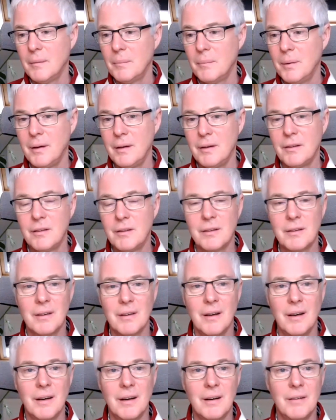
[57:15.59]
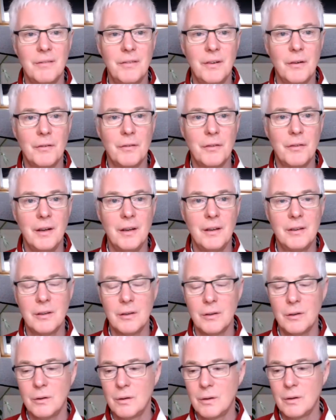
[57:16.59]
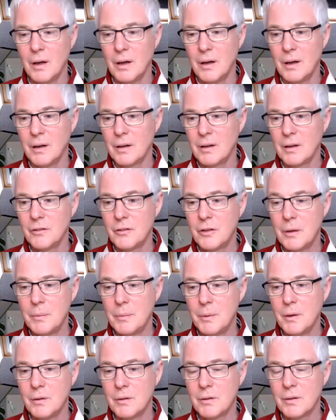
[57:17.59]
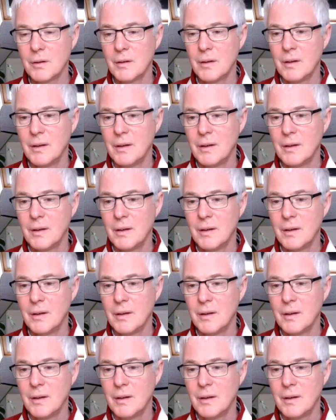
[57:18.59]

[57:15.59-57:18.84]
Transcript: please uh, feel free to uh, contribute.